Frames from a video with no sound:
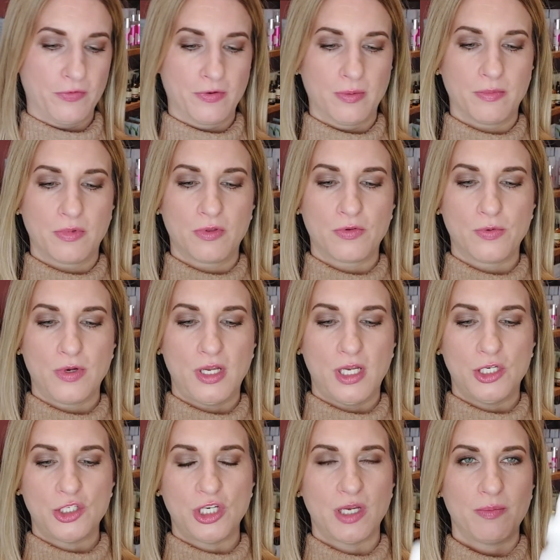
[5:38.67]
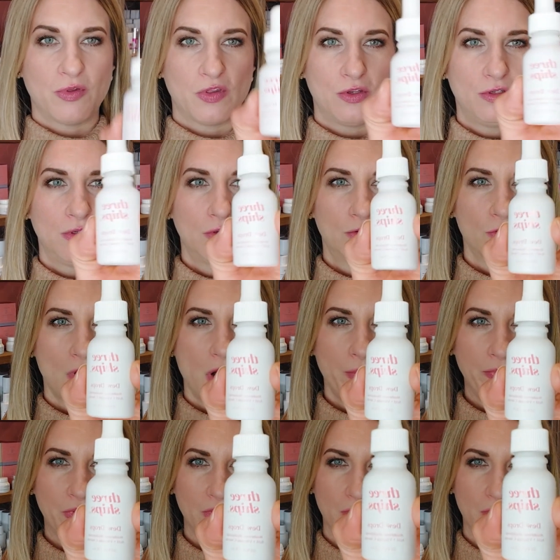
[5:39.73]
from 3 Ships, the Dew Drops,